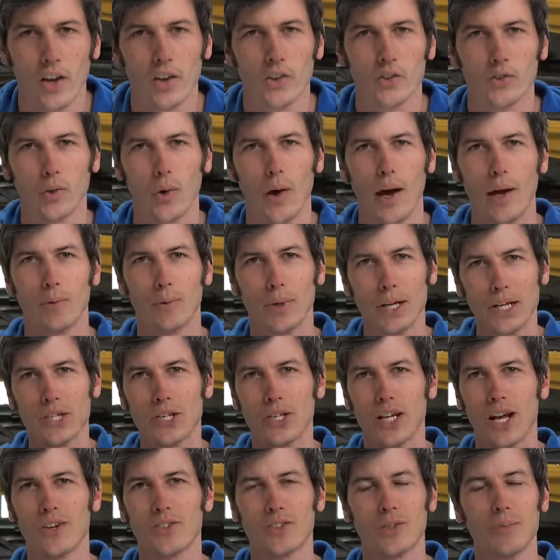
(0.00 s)
So I
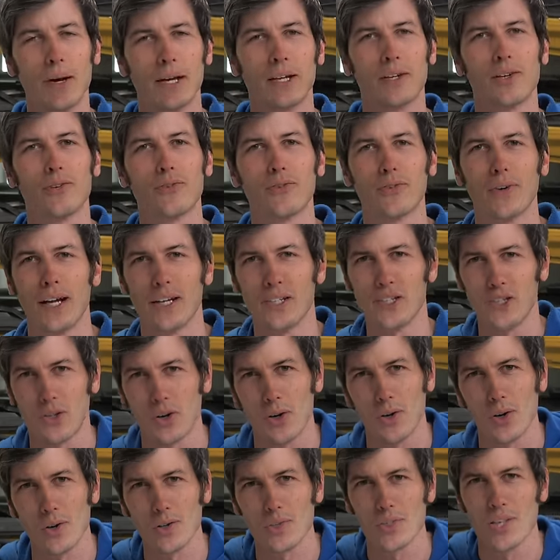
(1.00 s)
reached out to my good friend
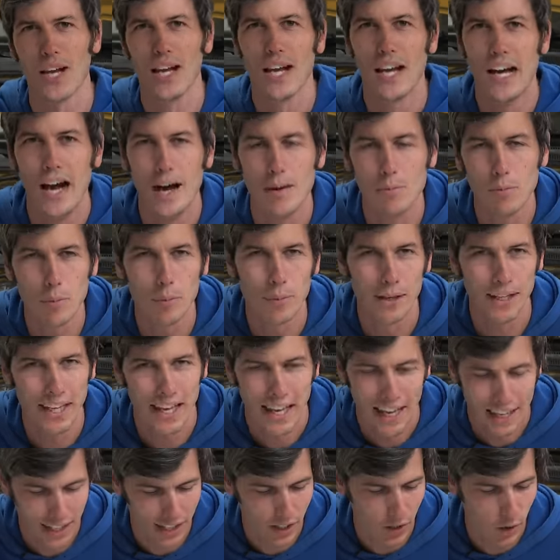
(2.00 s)
Charles Hummel
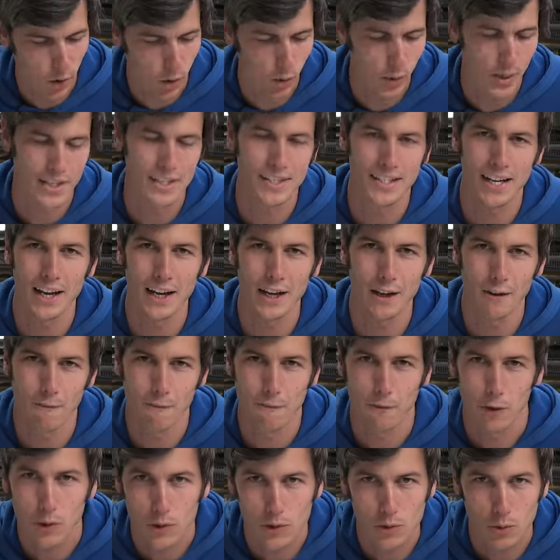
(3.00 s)
Mechanic, who is a
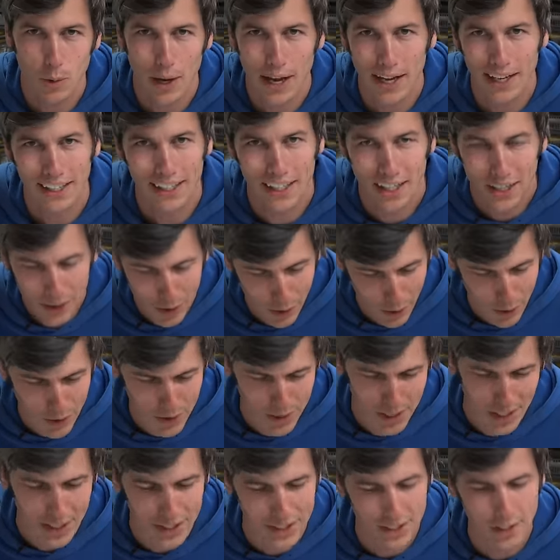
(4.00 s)
Volkswagen
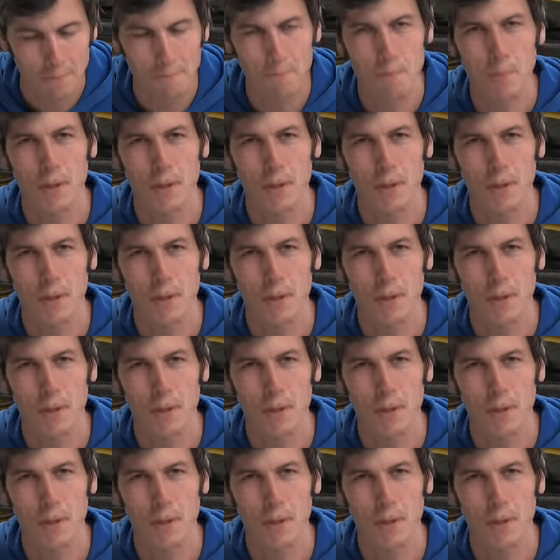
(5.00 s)
enthusiast.